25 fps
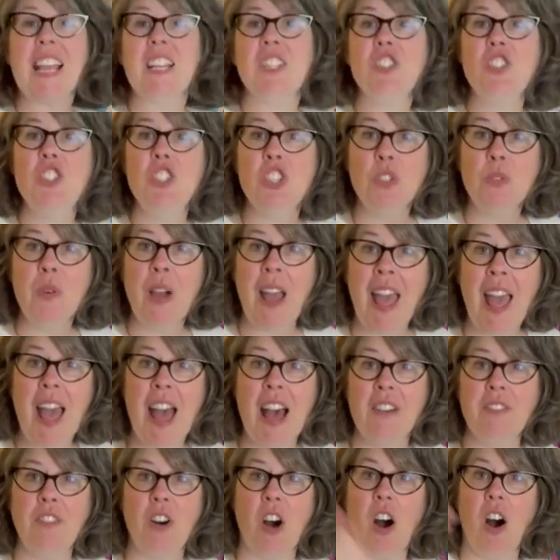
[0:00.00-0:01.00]
I do
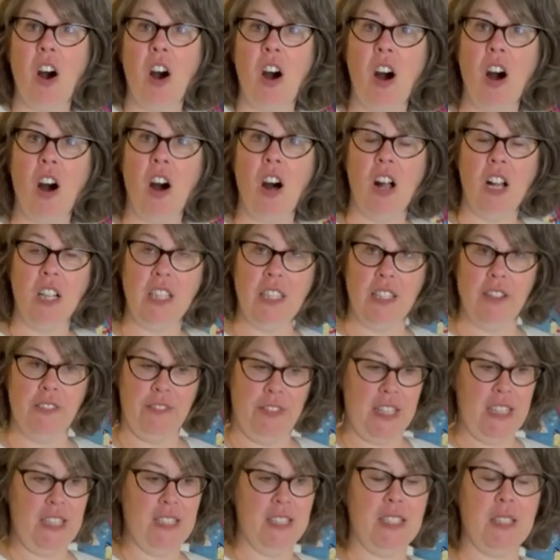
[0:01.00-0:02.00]
have all
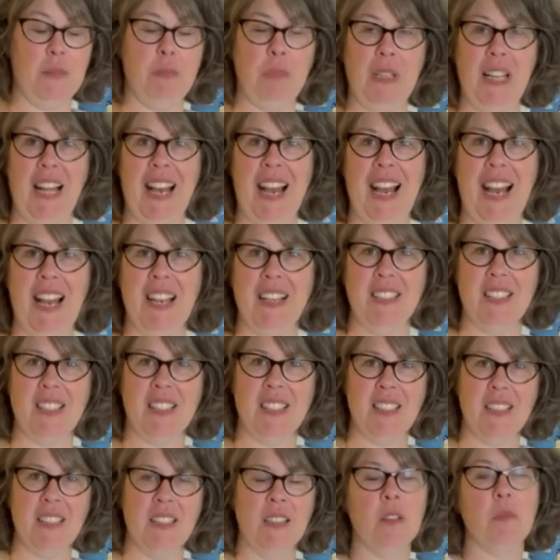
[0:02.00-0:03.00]
of these
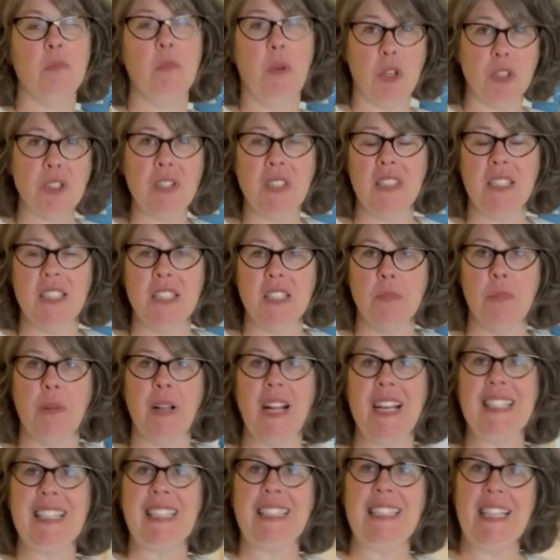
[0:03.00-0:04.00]
supplies, most of these
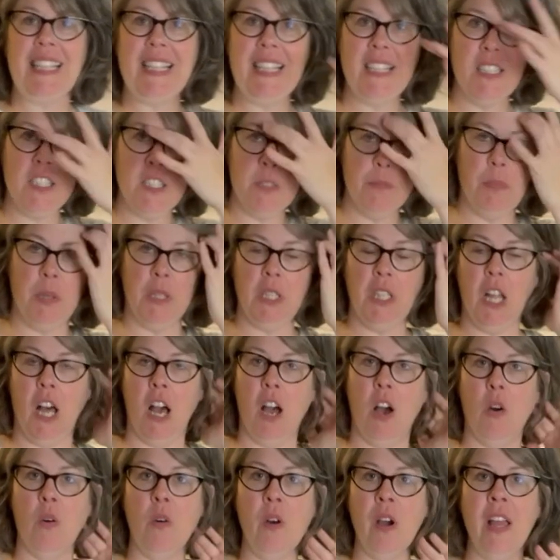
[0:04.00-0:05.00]
supplies linked
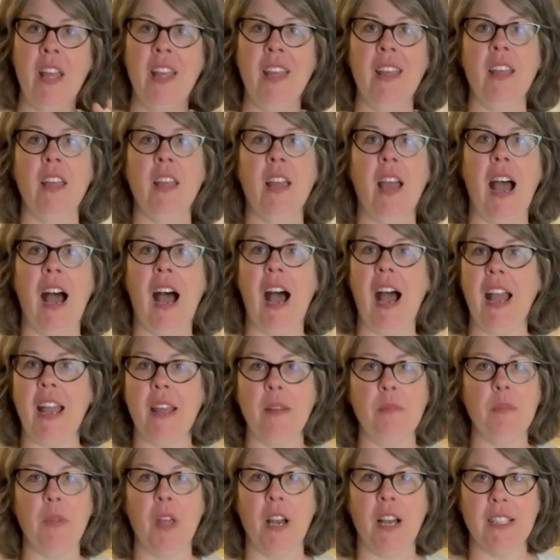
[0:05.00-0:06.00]
below. I
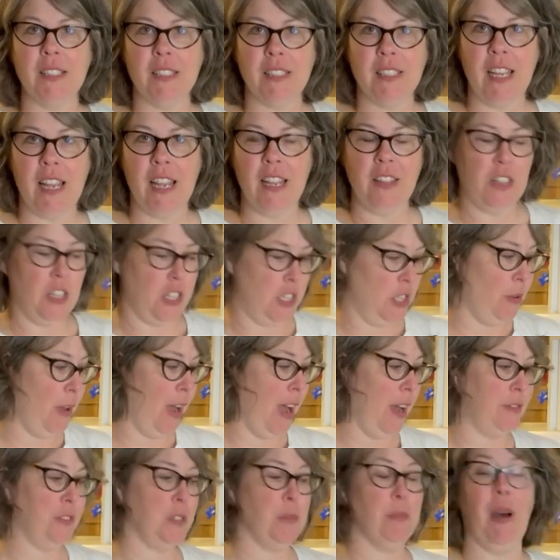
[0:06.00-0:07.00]
am not saying that you
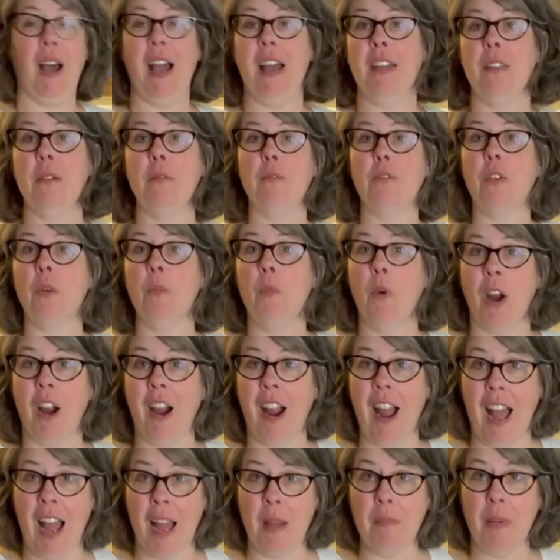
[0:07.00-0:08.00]
have to buy them from
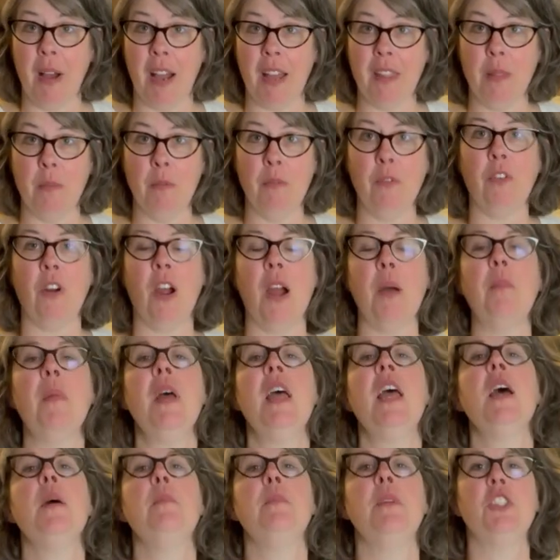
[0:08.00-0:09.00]
where I buy them from,
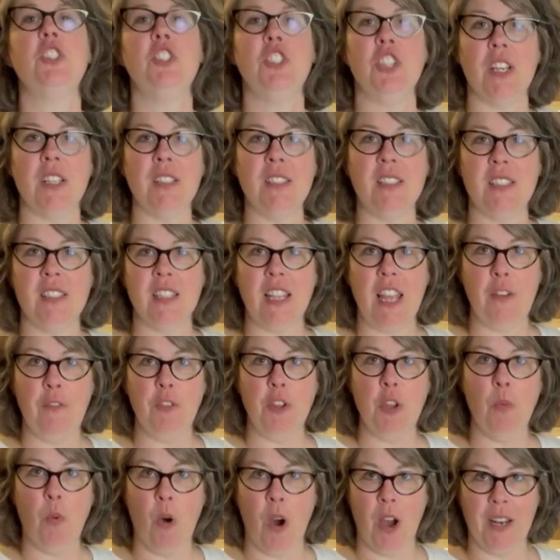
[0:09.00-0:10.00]
but just if
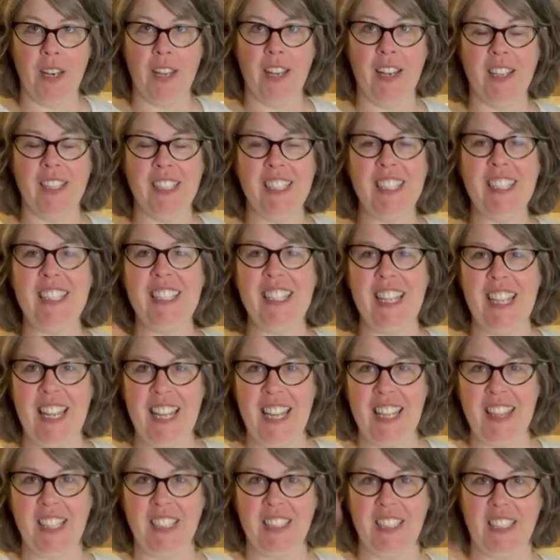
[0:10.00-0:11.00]
you want to
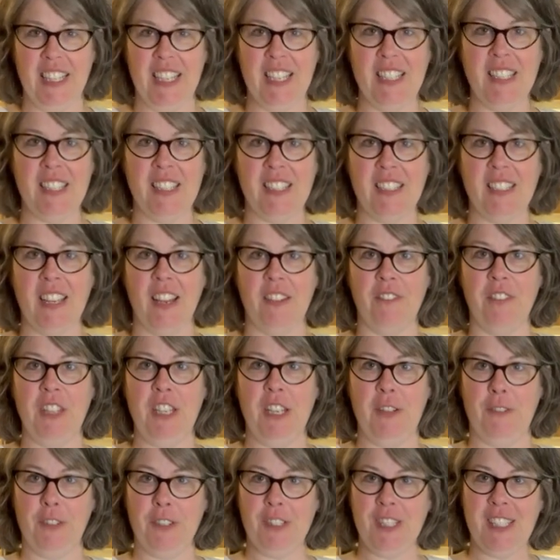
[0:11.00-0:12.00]
see the list of the
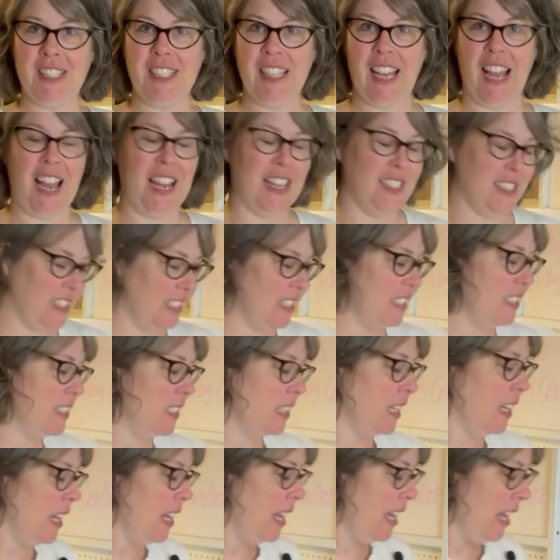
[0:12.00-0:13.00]
different
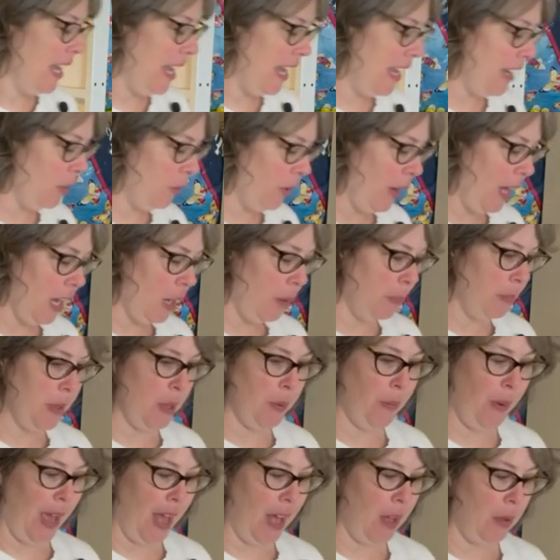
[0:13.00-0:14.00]
sizes, it'll help
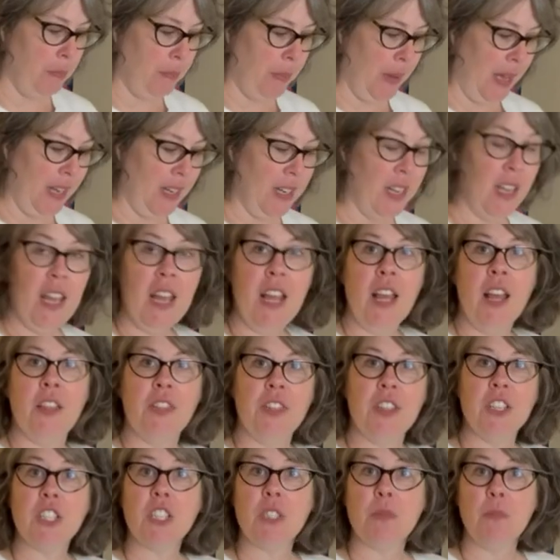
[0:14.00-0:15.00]
you out. But
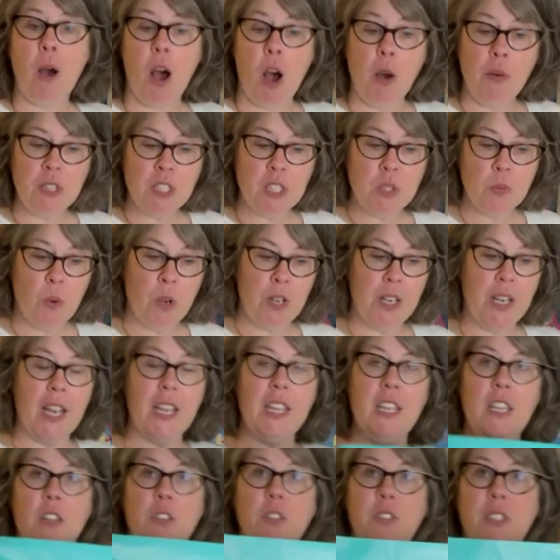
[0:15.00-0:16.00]
the smallest one I
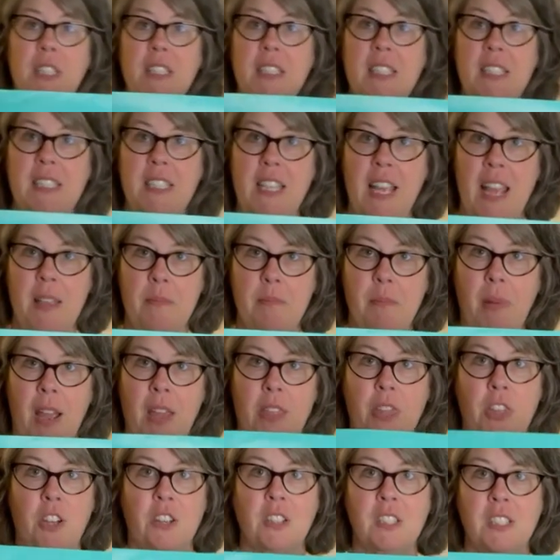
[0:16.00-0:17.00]
use is a 10
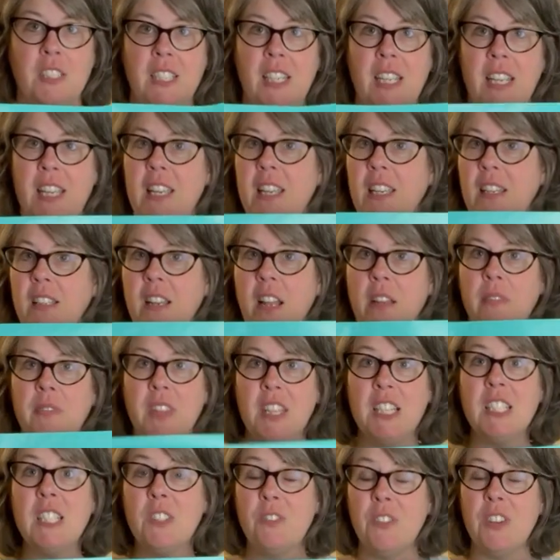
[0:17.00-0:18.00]
by 13.
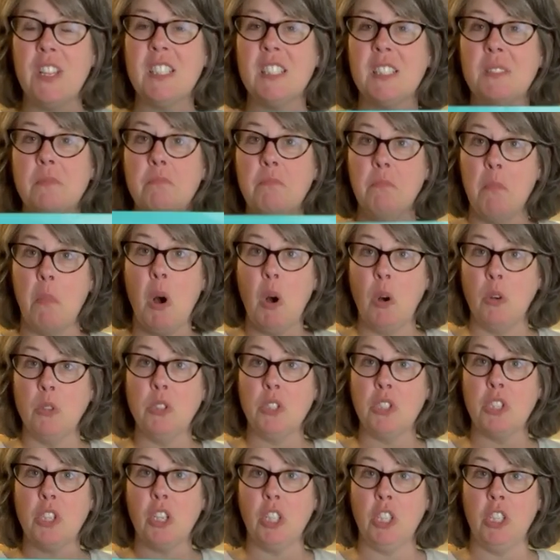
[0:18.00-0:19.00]
This fits
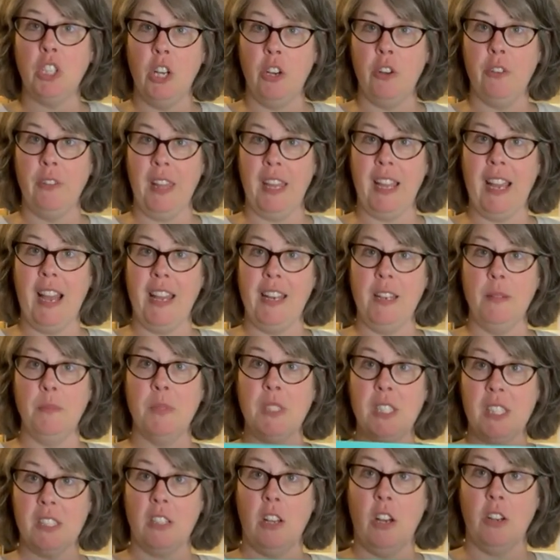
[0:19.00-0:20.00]
most clothing
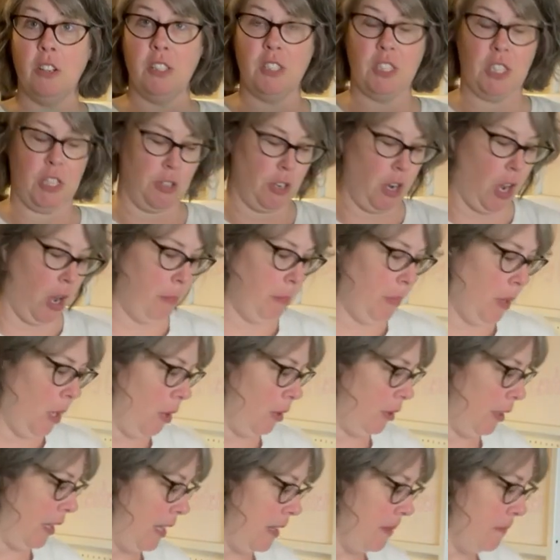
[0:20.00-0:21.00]
items as long as they're not
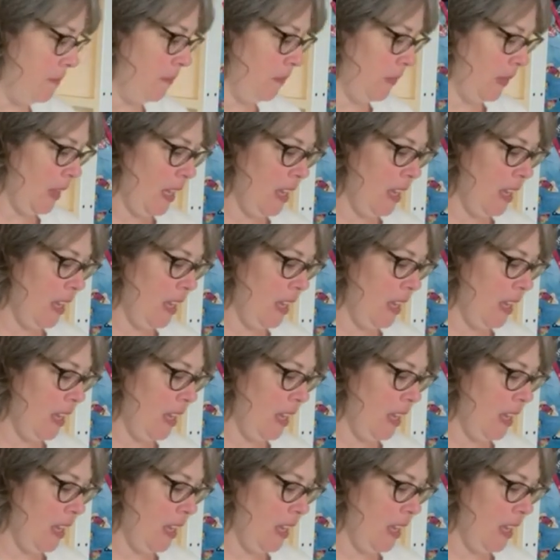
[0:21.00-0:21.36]
bulky.